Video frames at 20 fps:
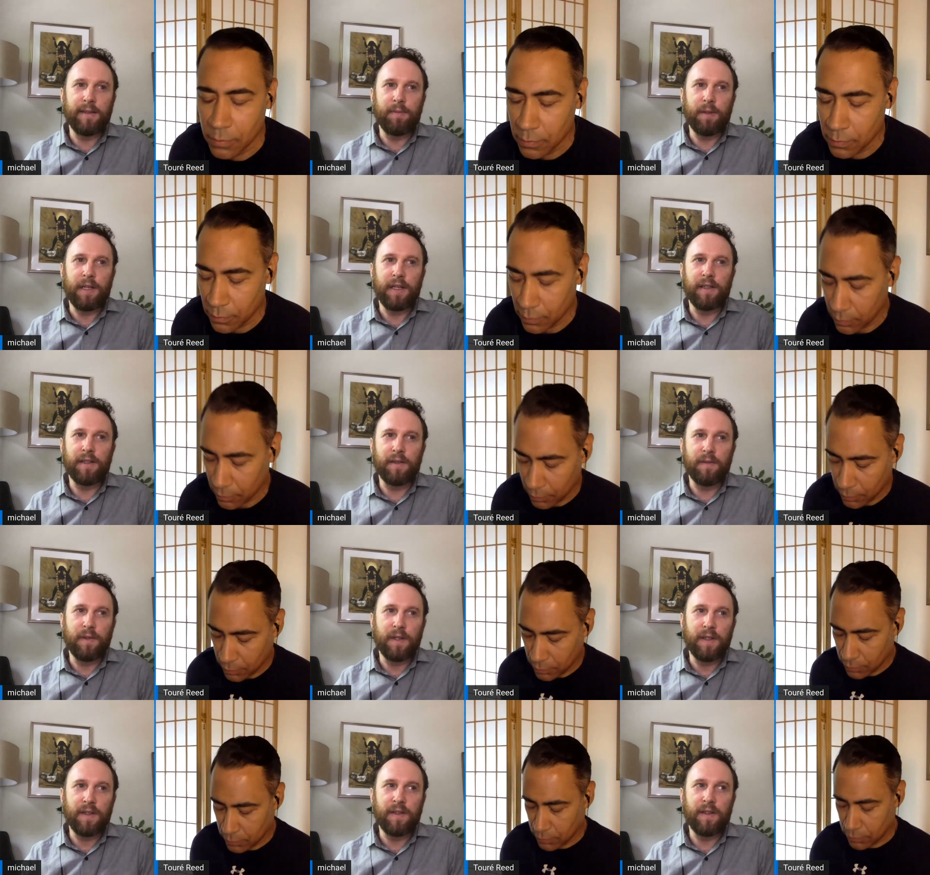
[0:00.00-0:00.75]
Speaker 1: it's because
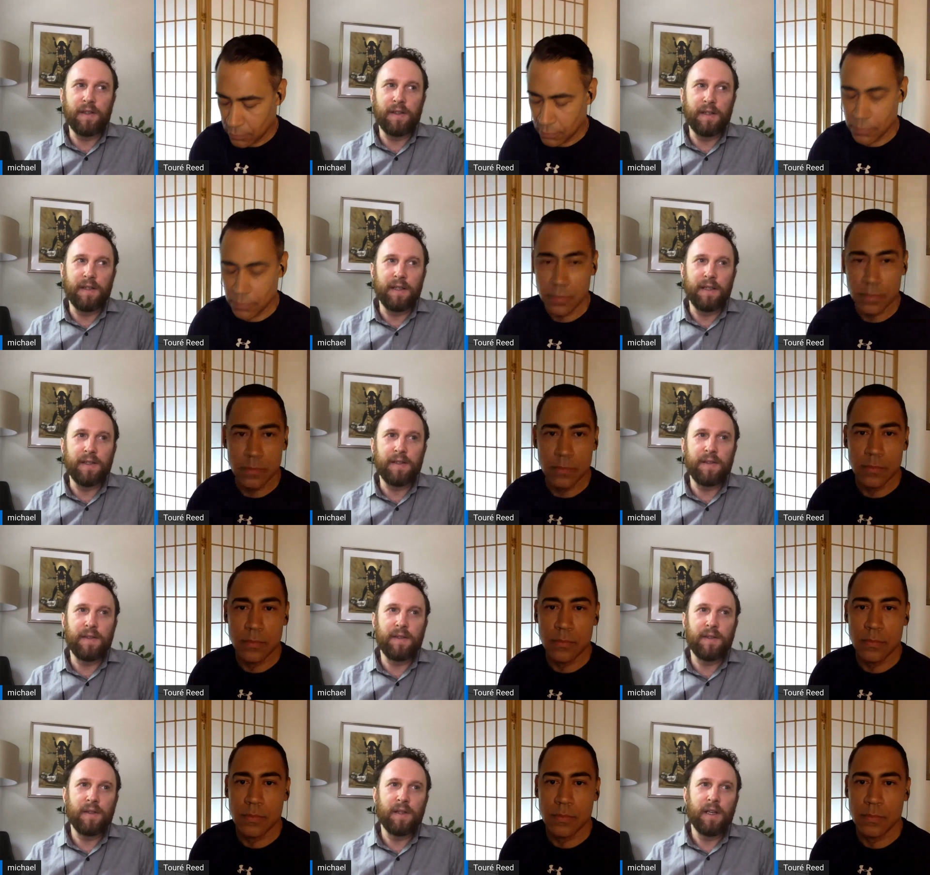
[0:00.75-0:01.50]
of this,
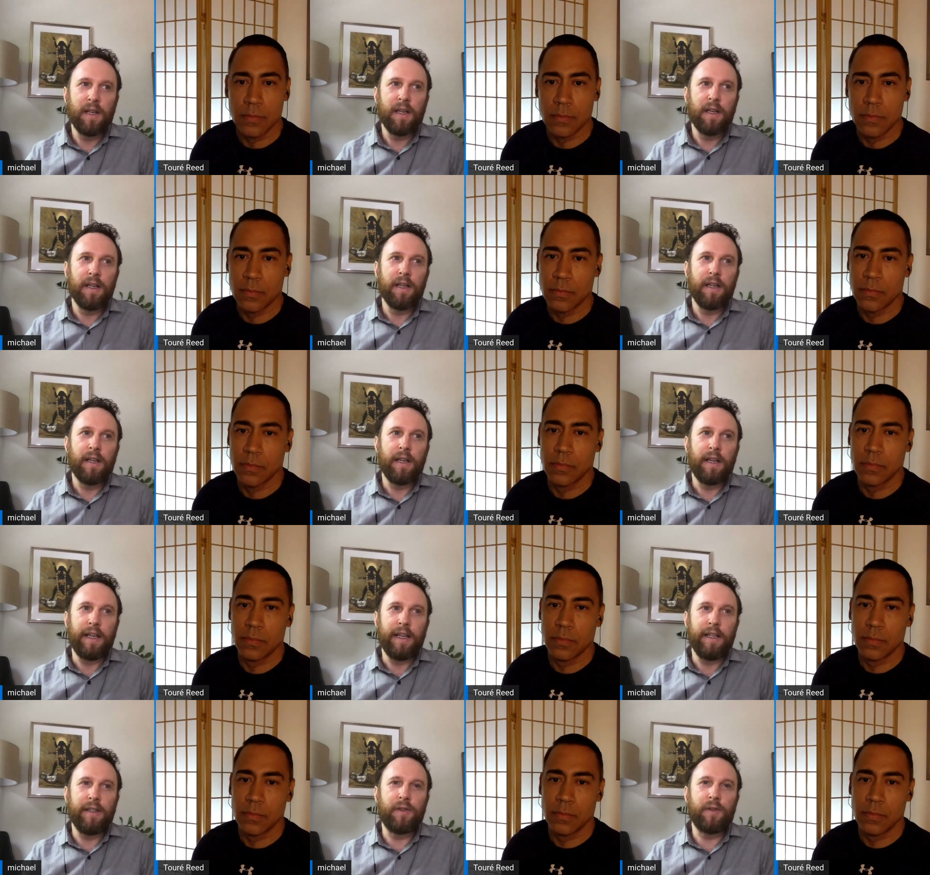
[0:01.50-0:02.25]
this
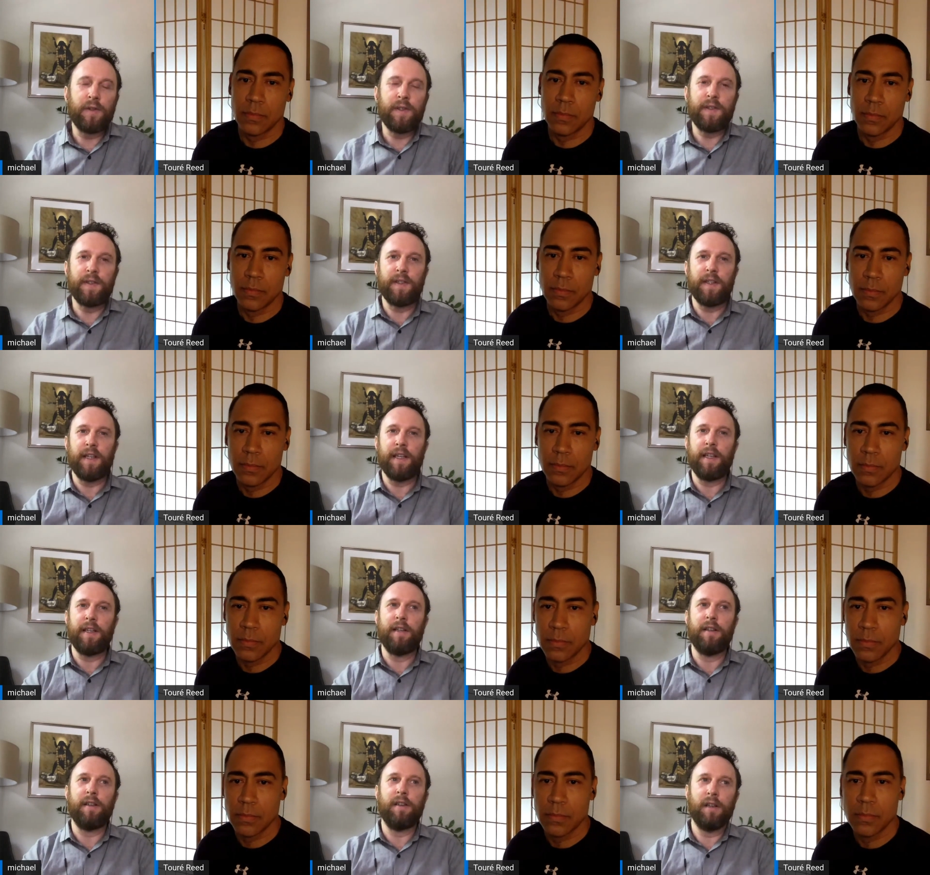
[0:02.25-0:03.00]

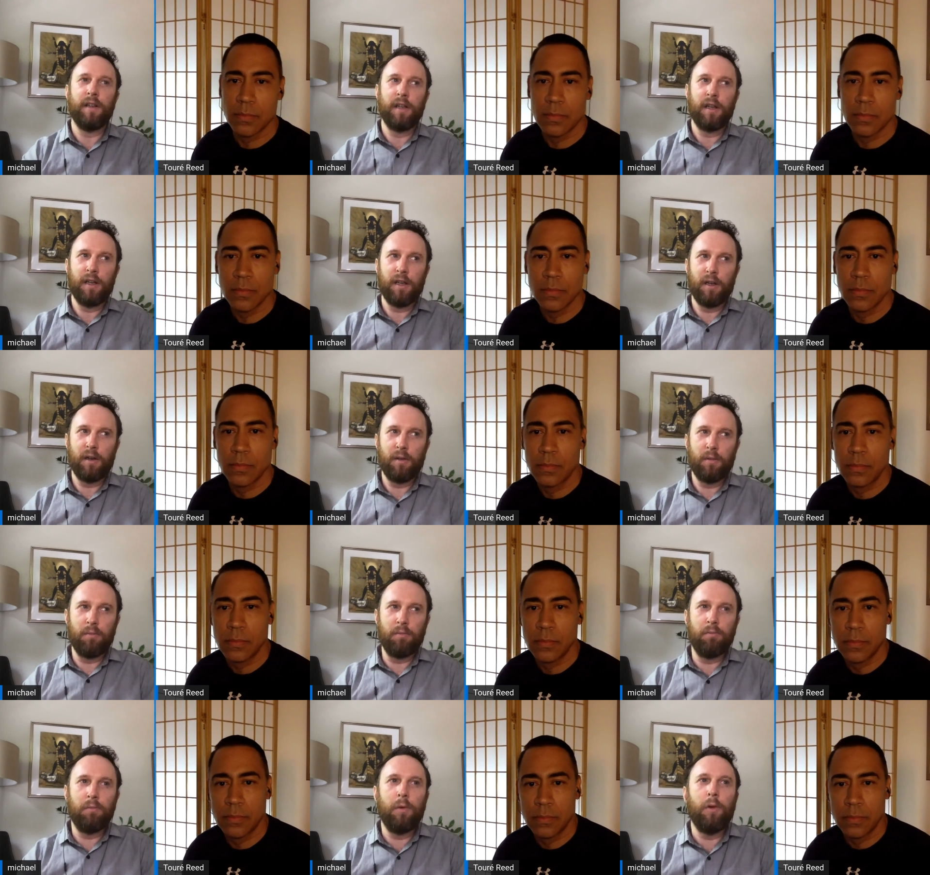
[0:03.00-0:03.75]
interesting
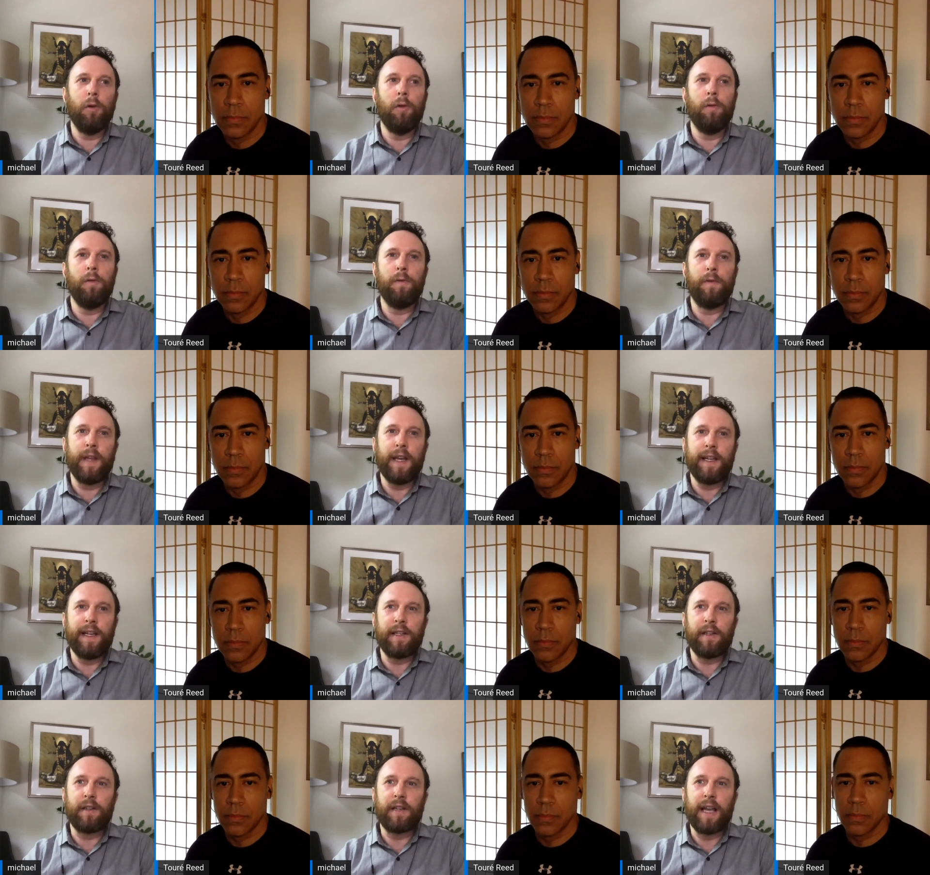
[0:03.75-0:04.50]
move
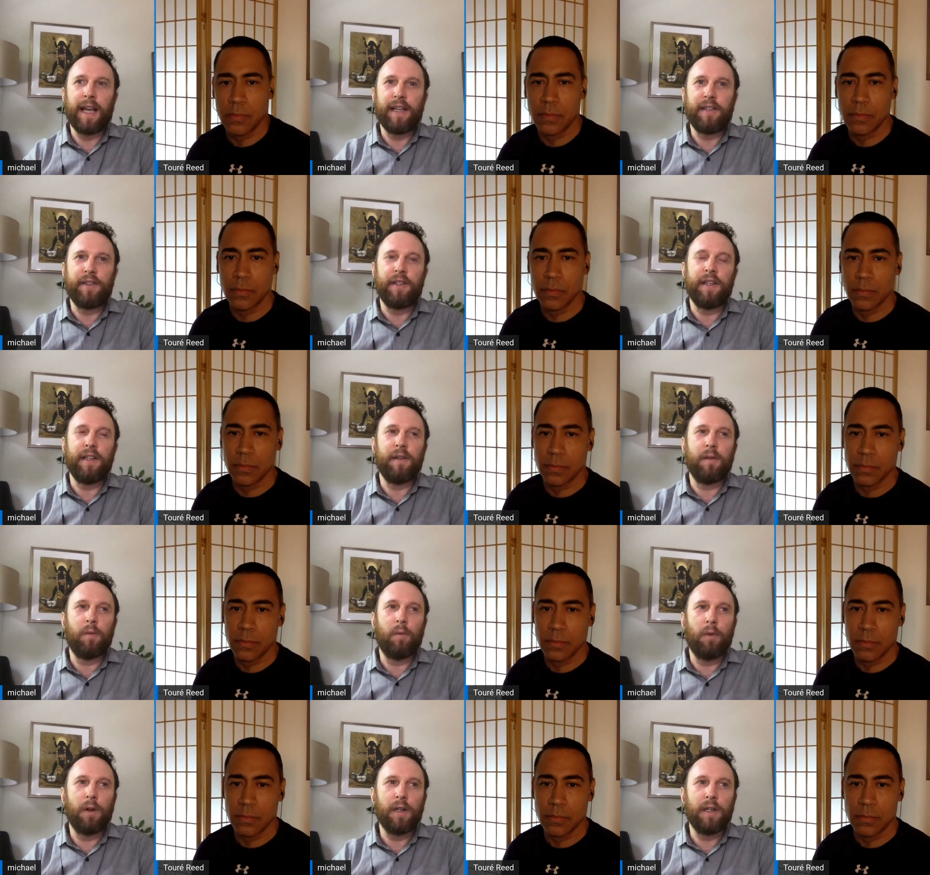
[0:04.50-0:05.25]
that you're
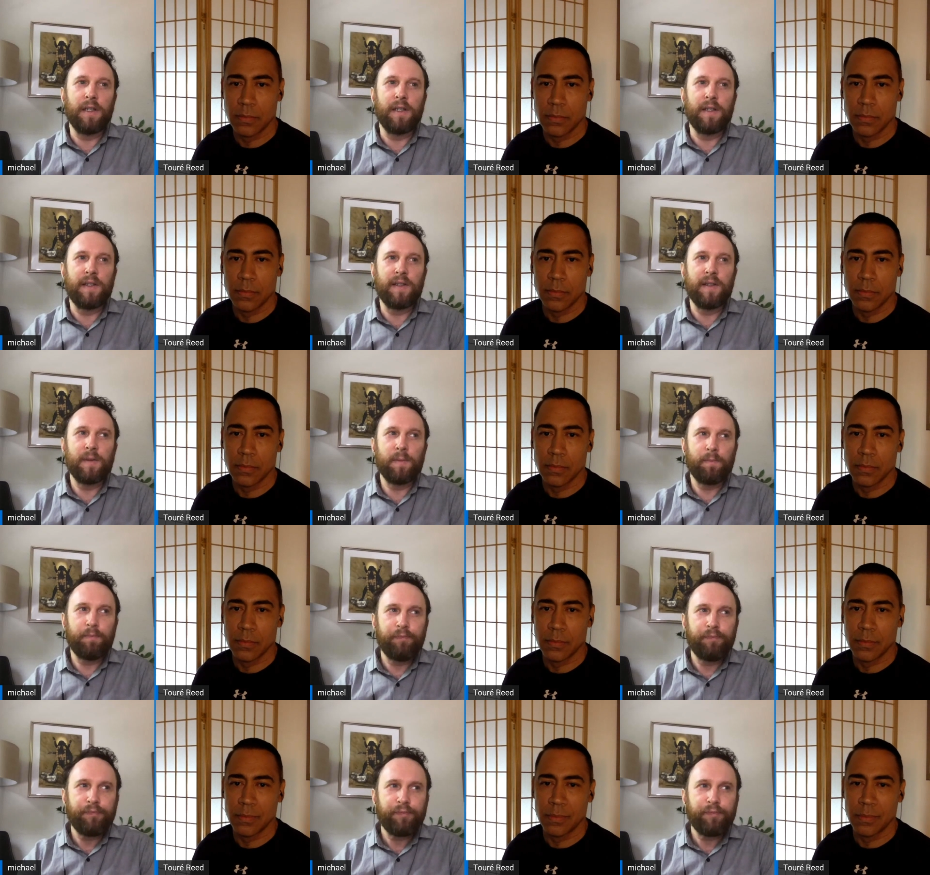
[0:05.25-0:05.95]
catching, where it's